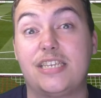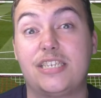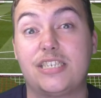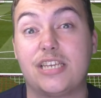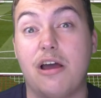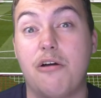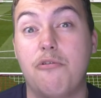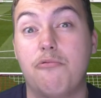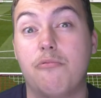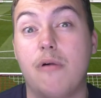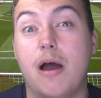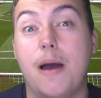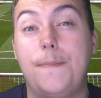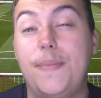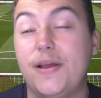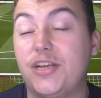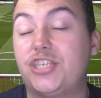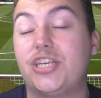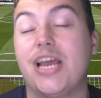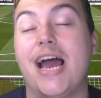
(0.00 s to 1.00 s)
So
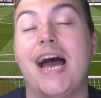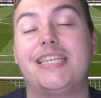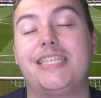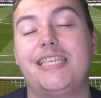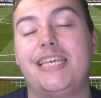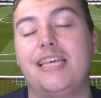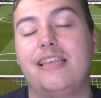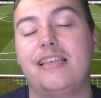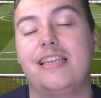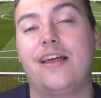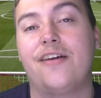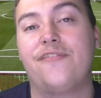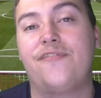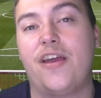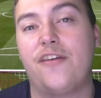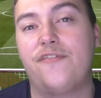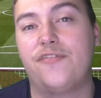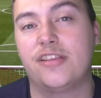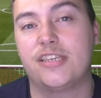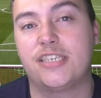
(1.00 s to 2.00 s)
big shout out to the England
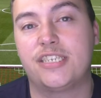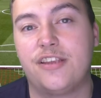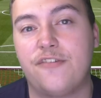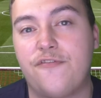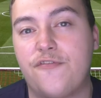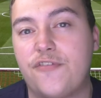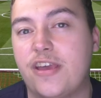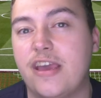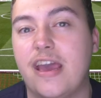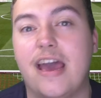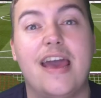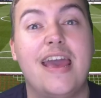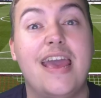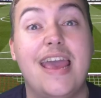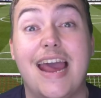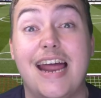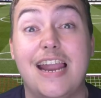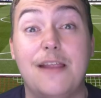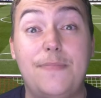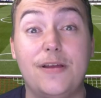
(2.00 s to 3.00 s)
FA for the certificate,
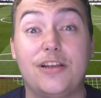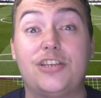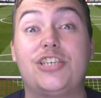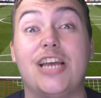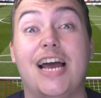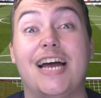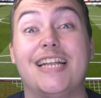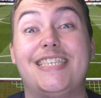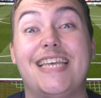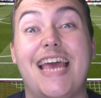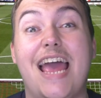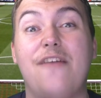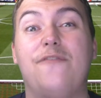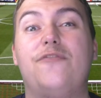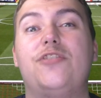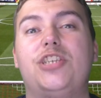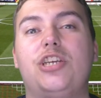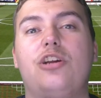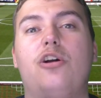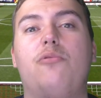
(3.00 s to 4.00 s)
and a big shout out to
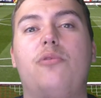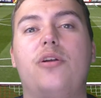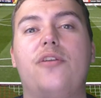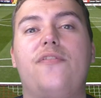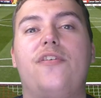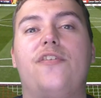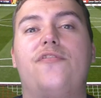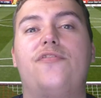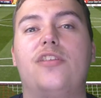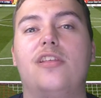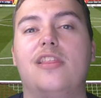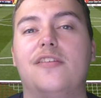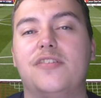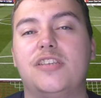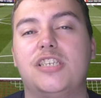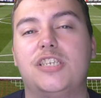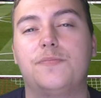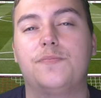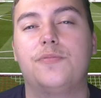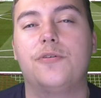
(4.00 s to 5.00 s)
every single one of you for the love
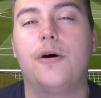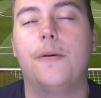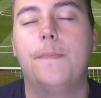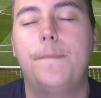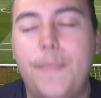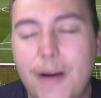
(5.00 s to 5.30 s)
and support.